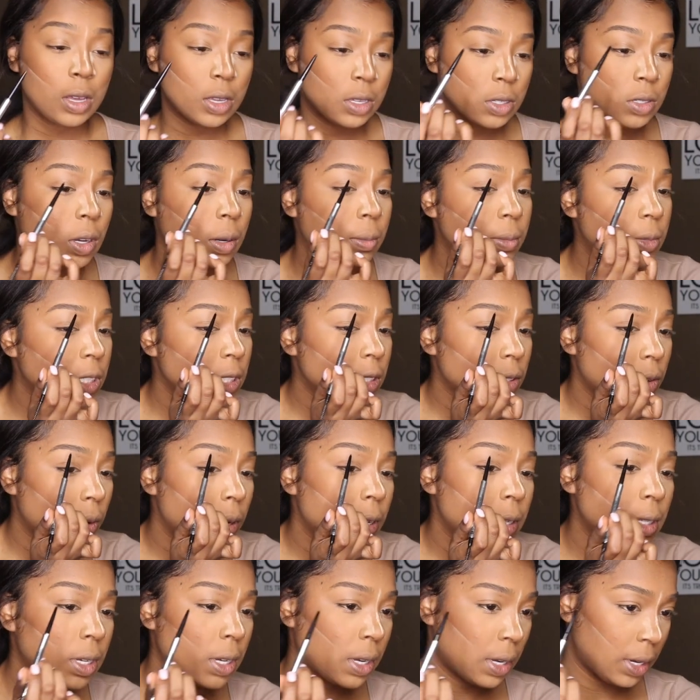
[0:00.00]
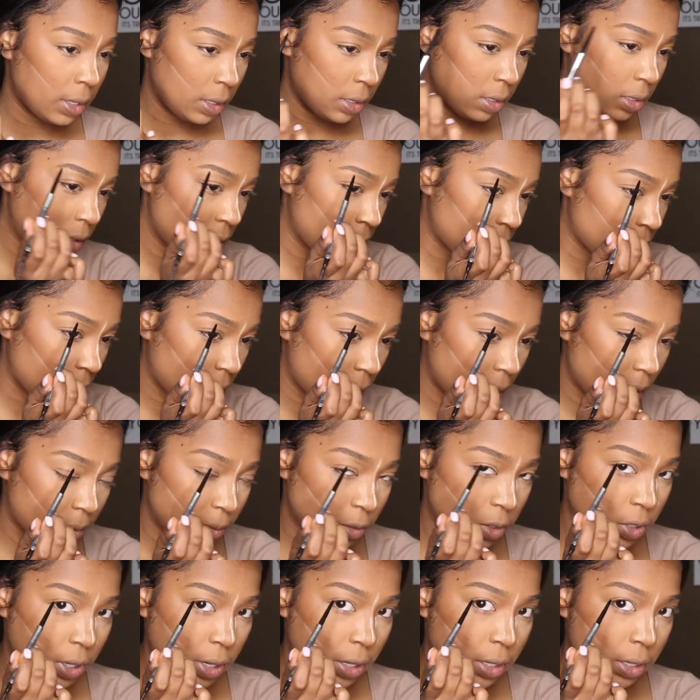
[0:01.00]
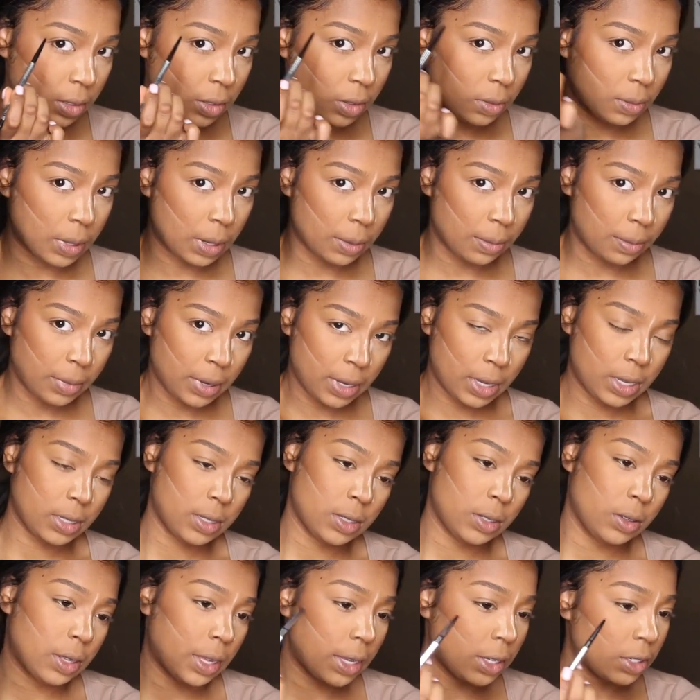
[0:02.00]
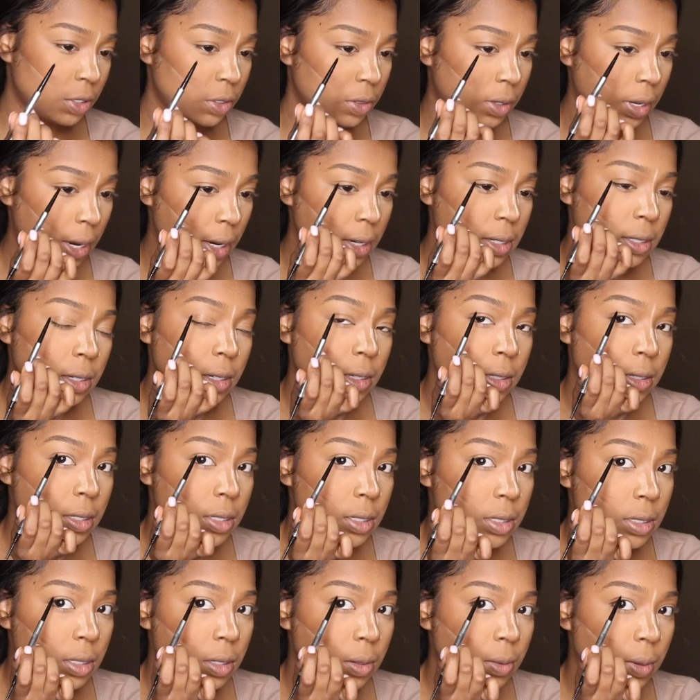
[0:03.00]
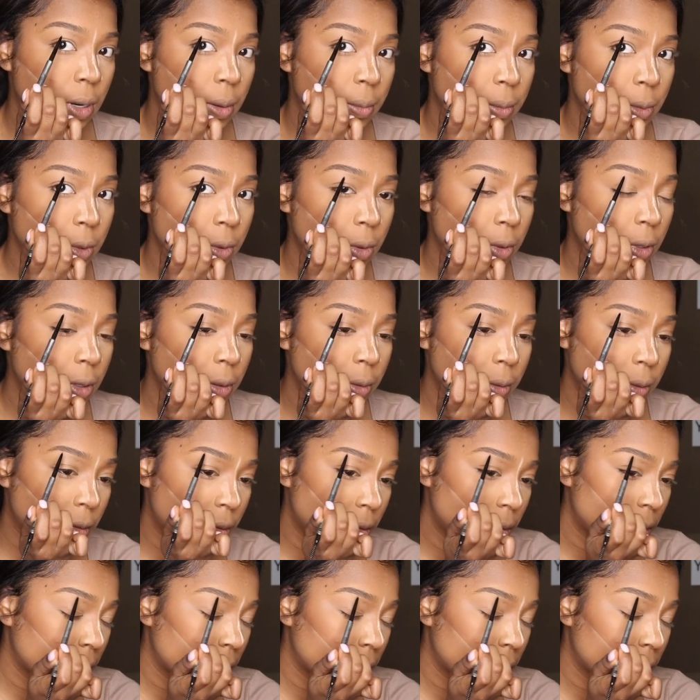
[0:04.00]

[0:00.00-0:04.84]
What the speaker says: So I'm just going to kind of start, I'm trying to do my best so that you guys can see what I'm doing.